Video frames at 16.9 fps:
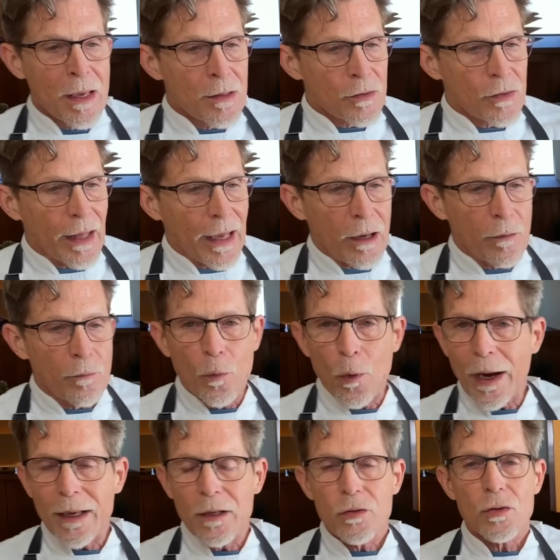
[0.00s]
They
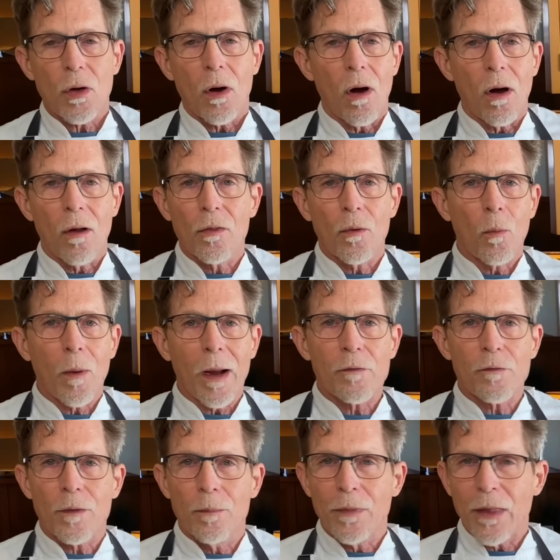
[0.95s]
range all the way
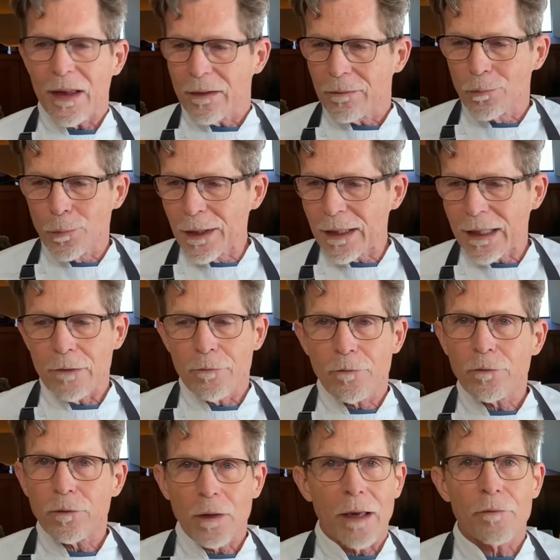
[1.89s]
from the really
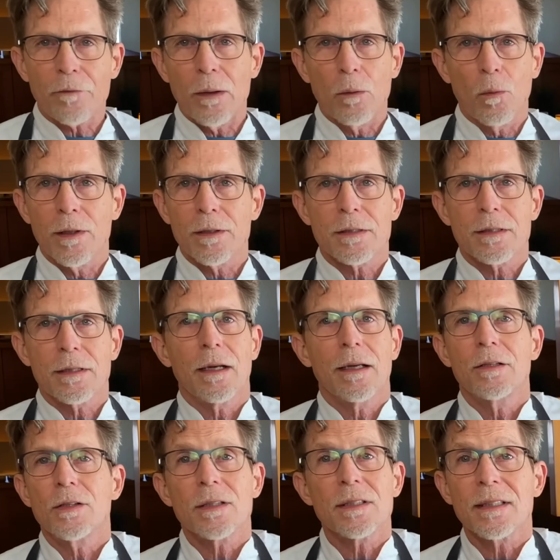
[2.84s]
fluffy ones that I just